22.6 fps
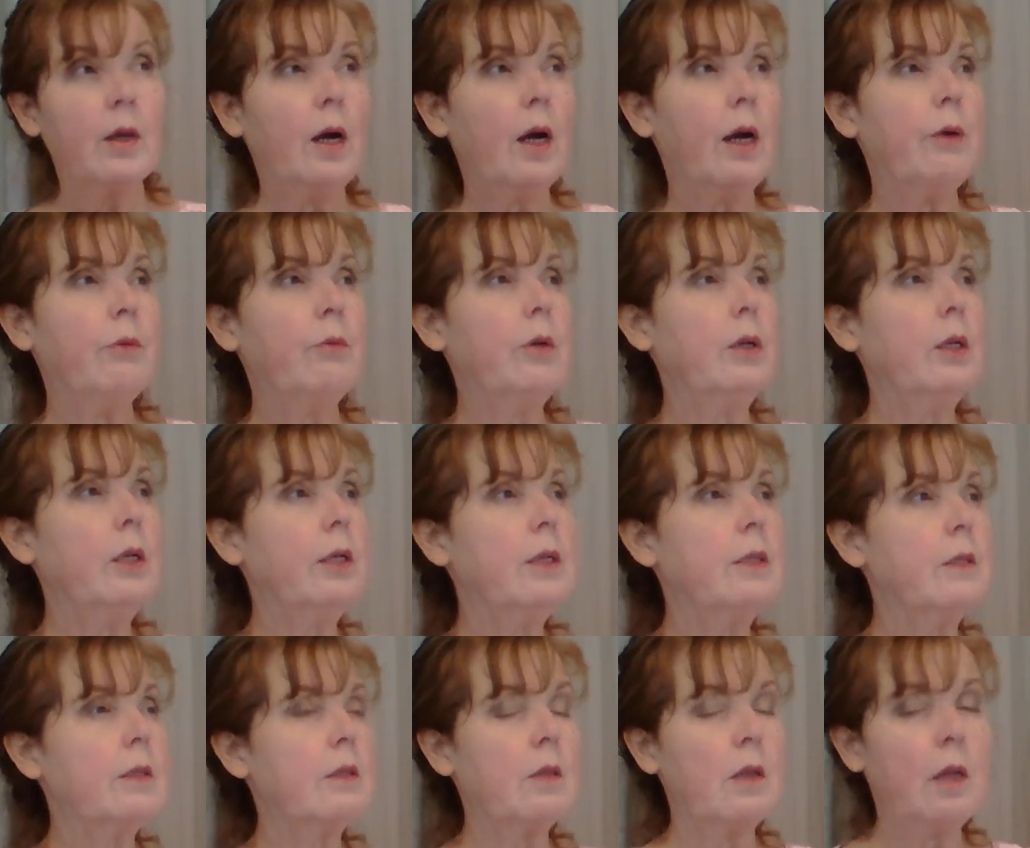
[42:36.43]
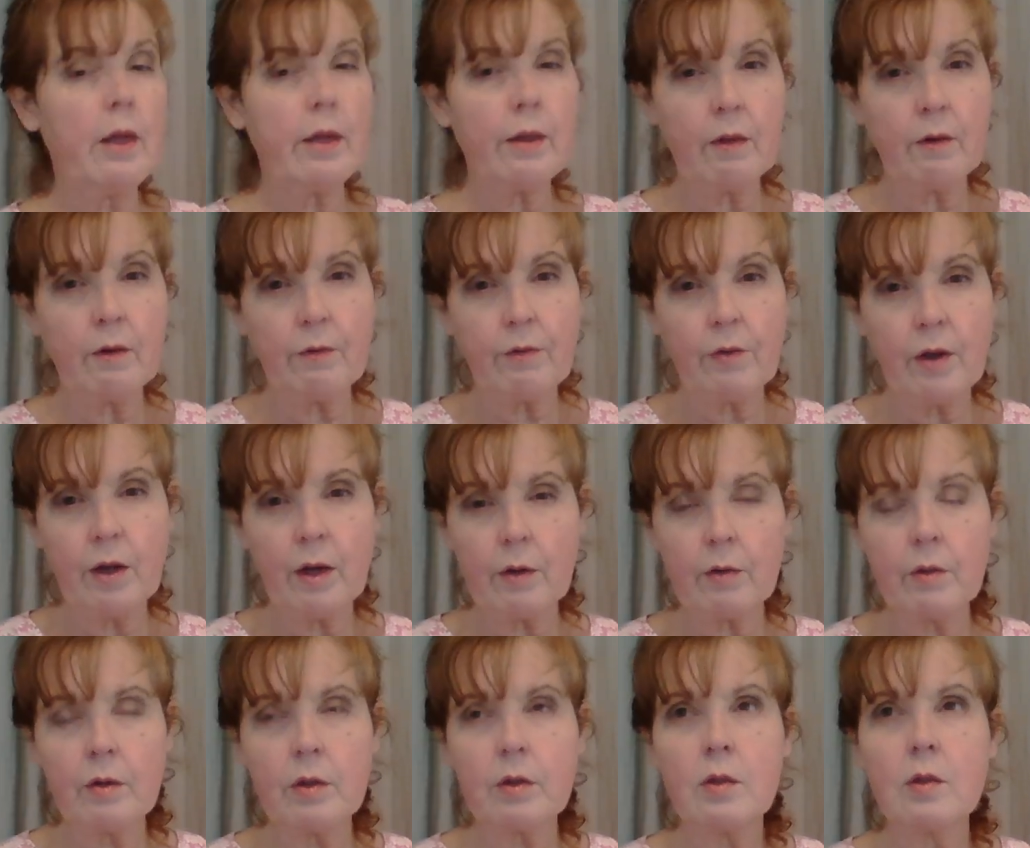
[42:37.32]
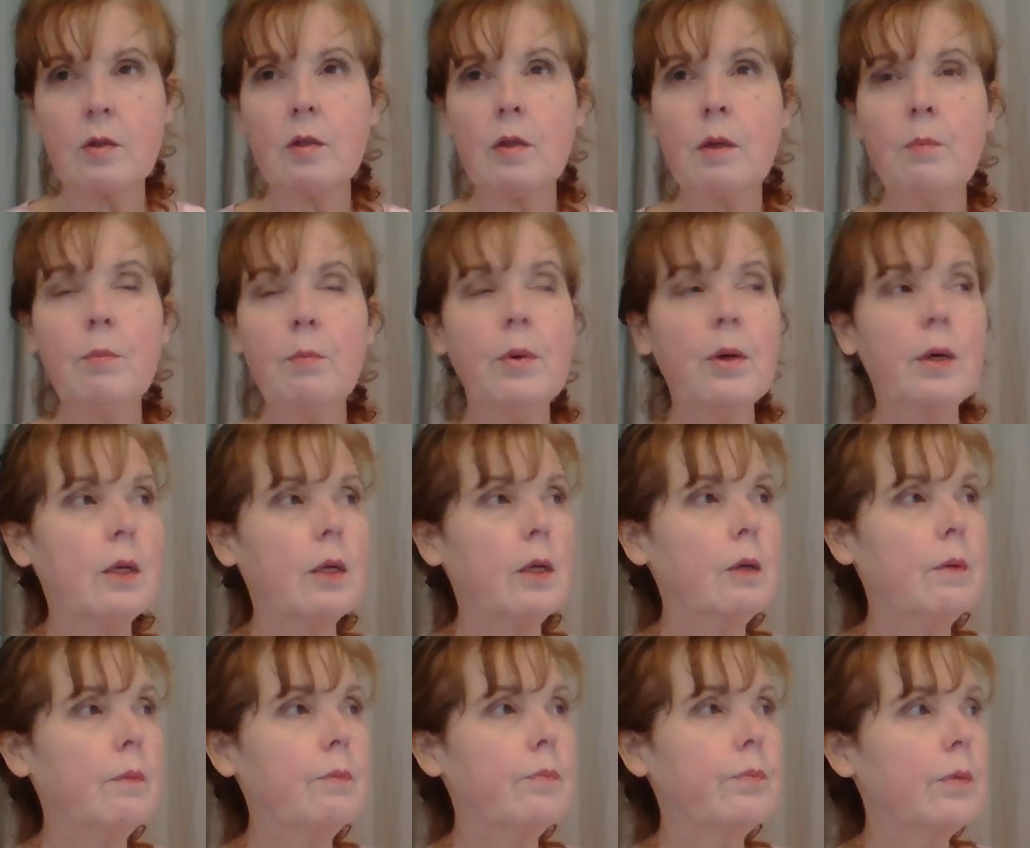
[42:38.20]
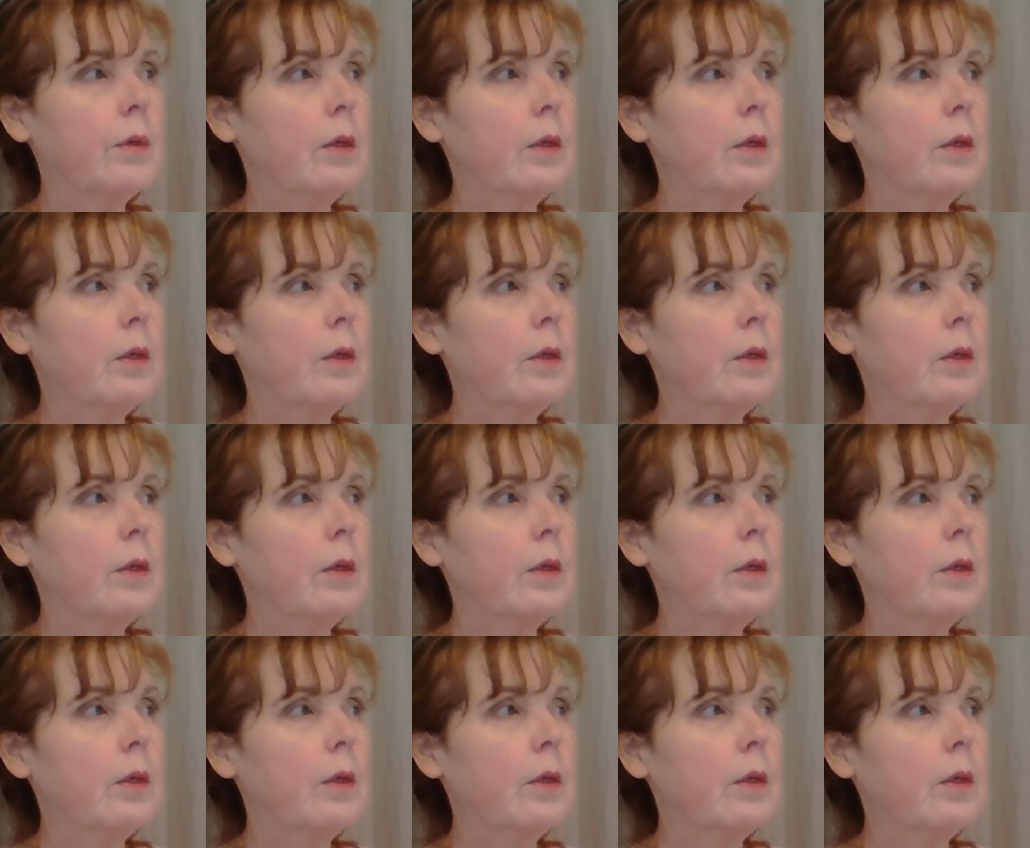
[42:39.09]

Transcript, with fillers: I really dislike the fact that somebody